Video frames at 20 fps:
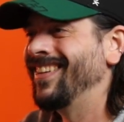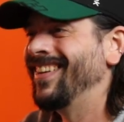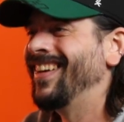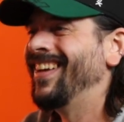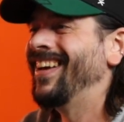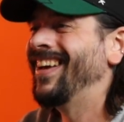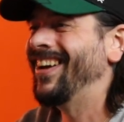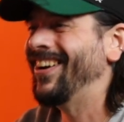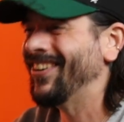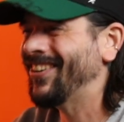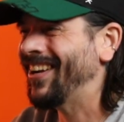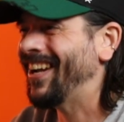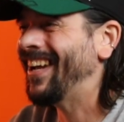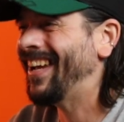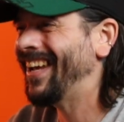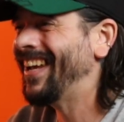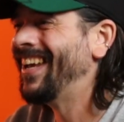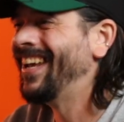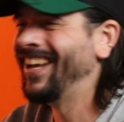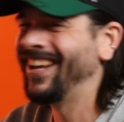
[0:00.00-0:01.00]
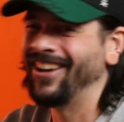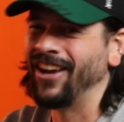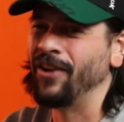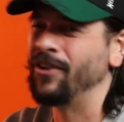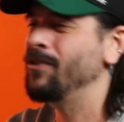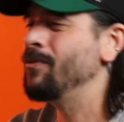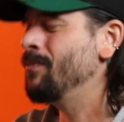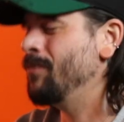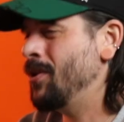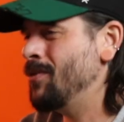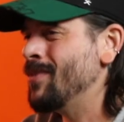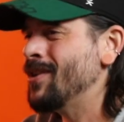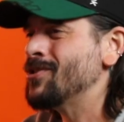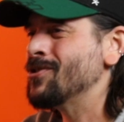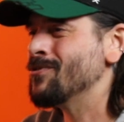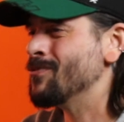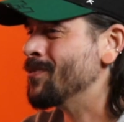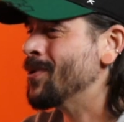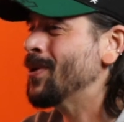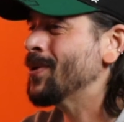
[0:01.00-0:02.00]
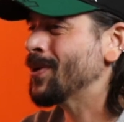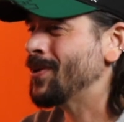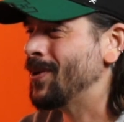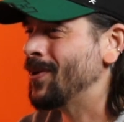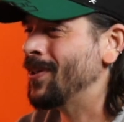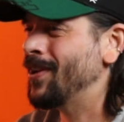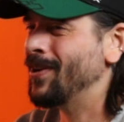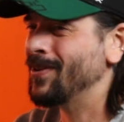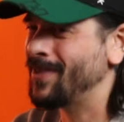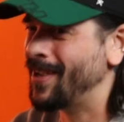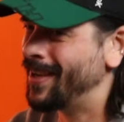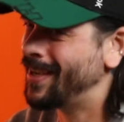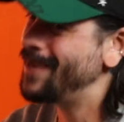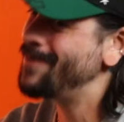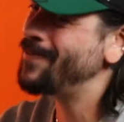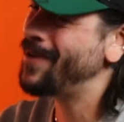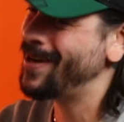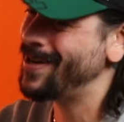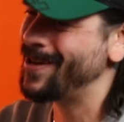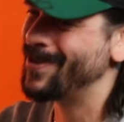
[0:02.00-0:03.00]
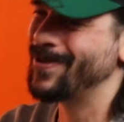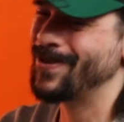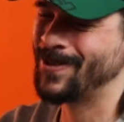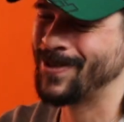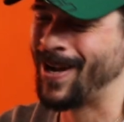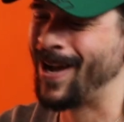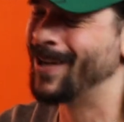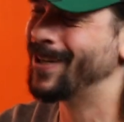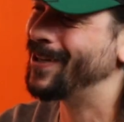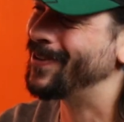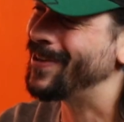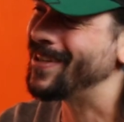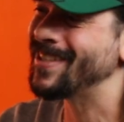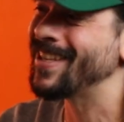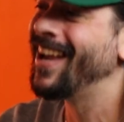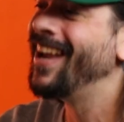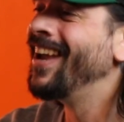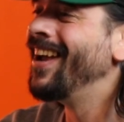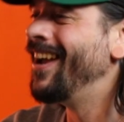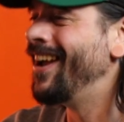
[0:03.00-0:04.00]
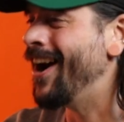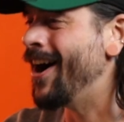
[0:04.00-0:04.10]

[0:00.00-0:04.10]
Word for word: Oh yeah. Okay. Yeah. Now, you you mentioned Rogan earlier. yeah. I know who Jocko. Is.